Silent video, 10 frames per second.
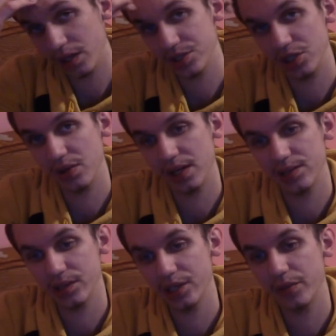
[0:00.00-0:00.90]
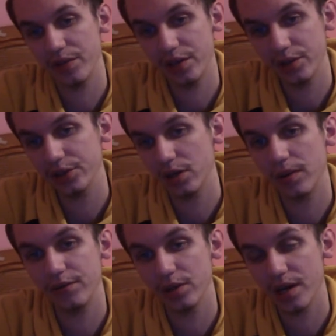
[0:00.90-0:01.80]
I'll see you guys later with another Dhar Mann
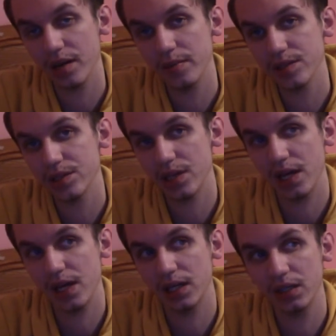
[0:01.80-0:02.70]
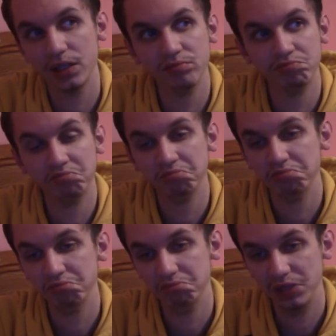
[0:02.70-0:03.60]
video that I missed. And...
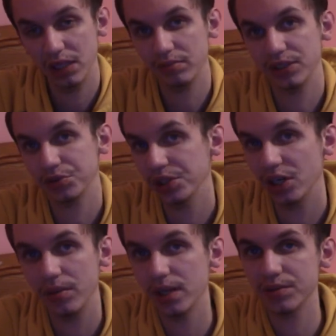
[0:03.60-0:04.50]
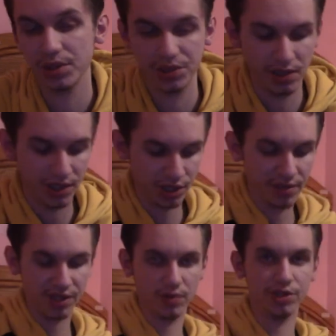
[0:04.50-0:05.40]
yeah, that's really going to be it. So I'll see you guys later.
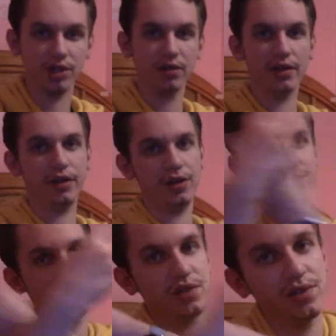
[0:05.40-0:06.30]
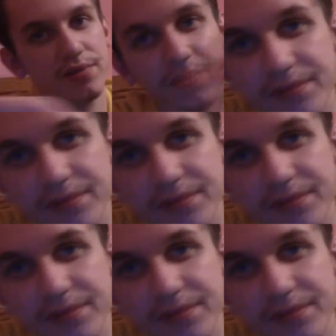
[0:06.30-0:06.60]
Thanks for watching. Deuces.